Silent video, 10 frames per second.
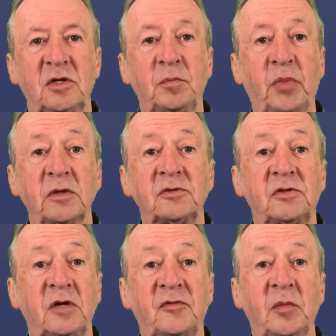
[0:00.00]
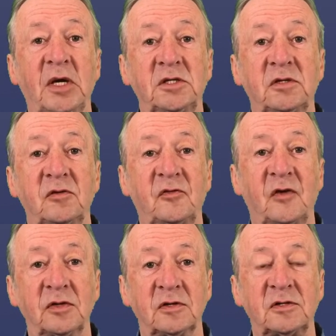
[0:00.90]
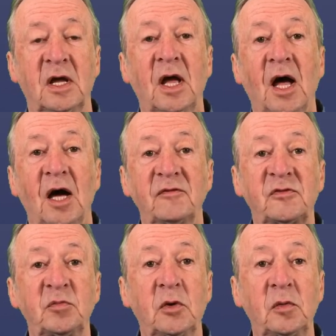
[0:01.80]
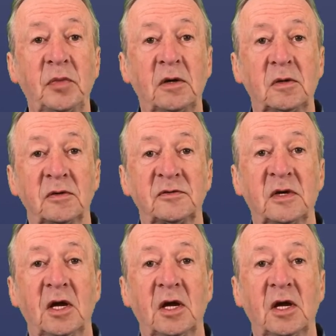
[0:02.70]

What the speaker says: post-Reformation fonts, have small bells,